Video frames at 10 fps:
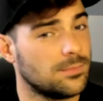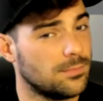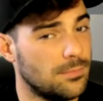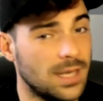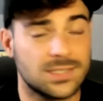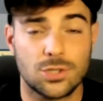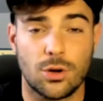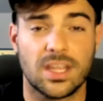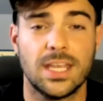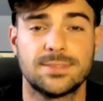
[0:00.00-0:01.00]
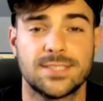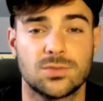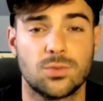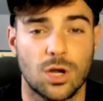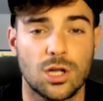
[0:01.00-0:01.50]
Minnesota keeps this
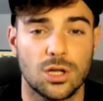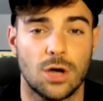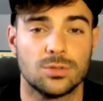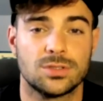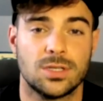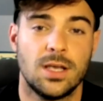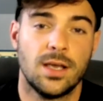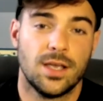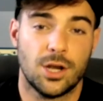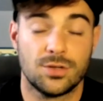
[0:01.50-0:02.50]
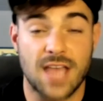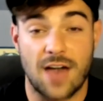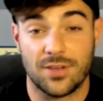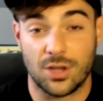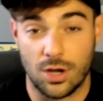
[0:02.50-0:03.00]
one close. You know,
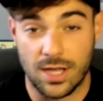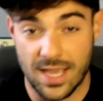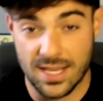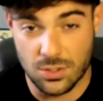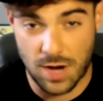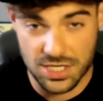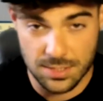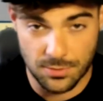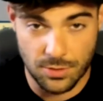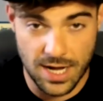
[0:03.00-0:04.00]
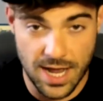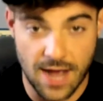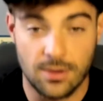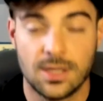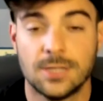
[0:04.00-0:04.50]
Dalvin Cook is questionable right
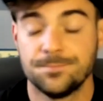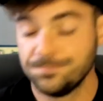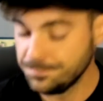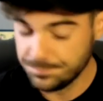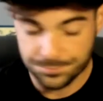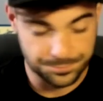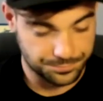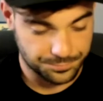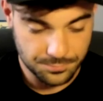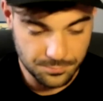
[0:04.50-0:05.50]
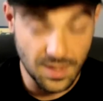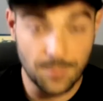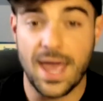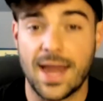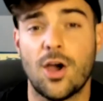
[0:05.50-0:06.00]
now.
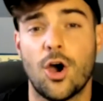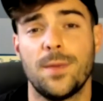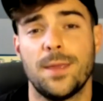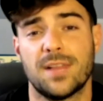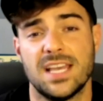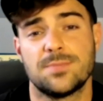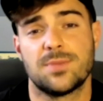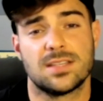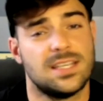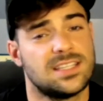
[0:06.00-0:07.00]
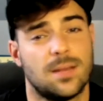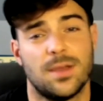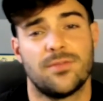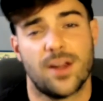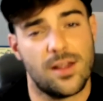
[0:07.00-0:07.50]
Man, I hope he plays because he's going to be
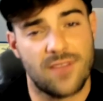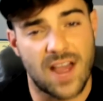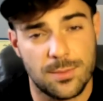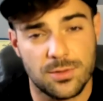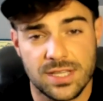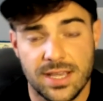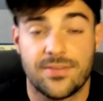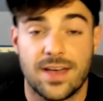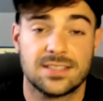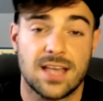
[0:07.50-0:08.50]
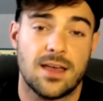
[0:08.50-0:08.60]
a very viable DFS